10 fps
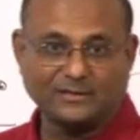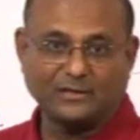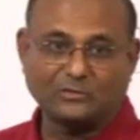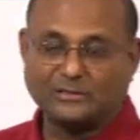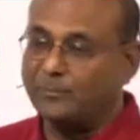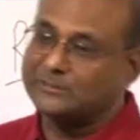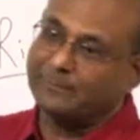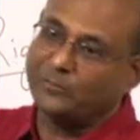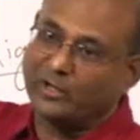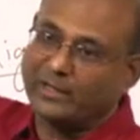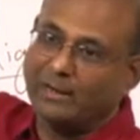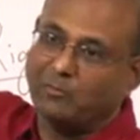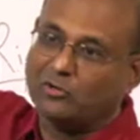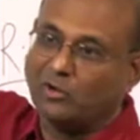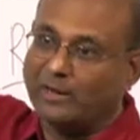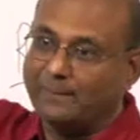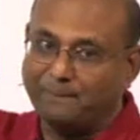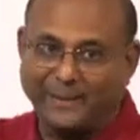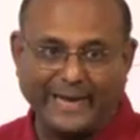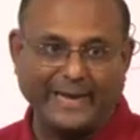Now suppose I am talking about on a
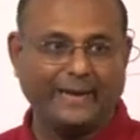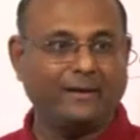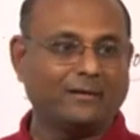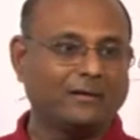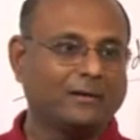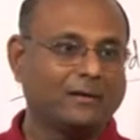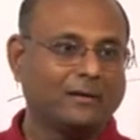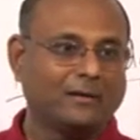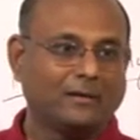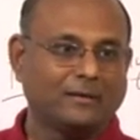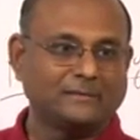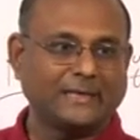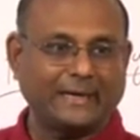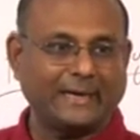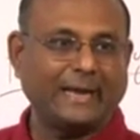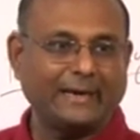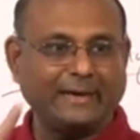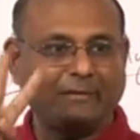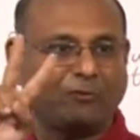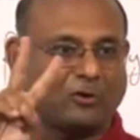plane, generally I will
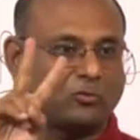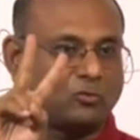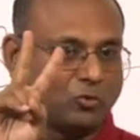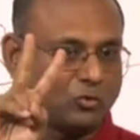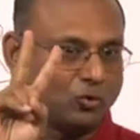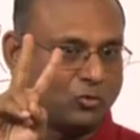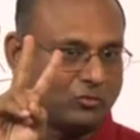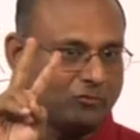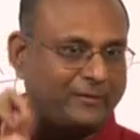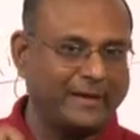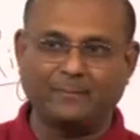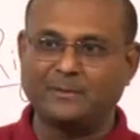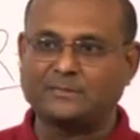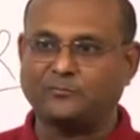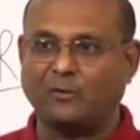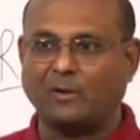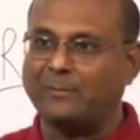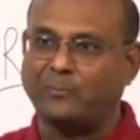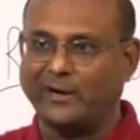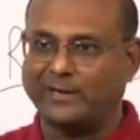need for two variables for 1
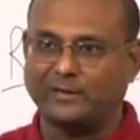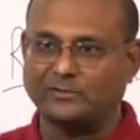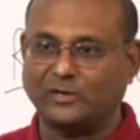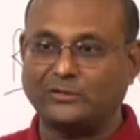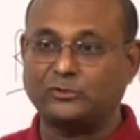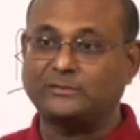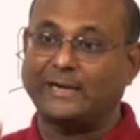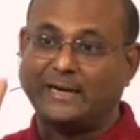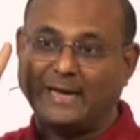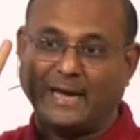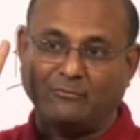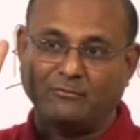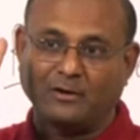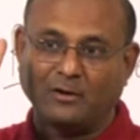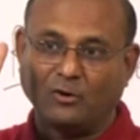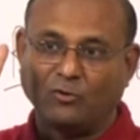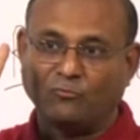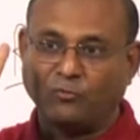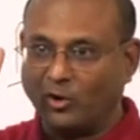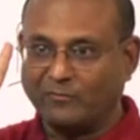point. So I should generally have
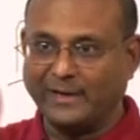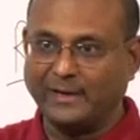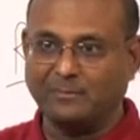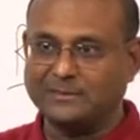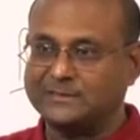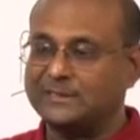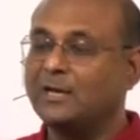4 variables.